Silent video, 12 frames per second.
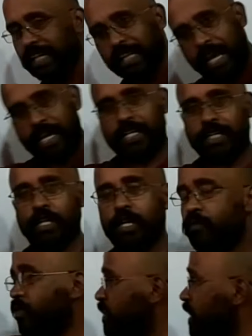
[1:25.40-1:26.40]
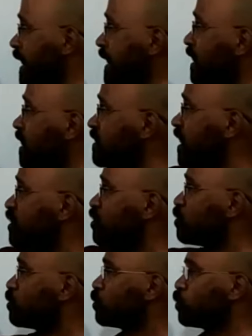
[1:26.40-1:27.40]
line which
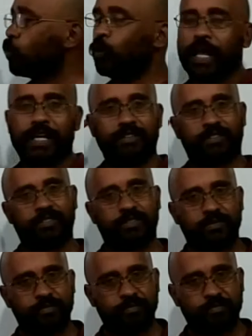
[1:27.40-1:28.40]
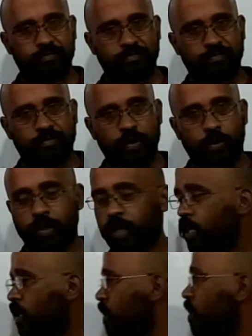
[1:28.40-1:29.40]
intersects two lines.
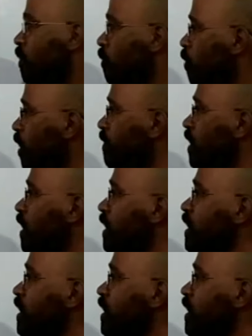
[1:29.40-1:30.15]
Okay. What we learned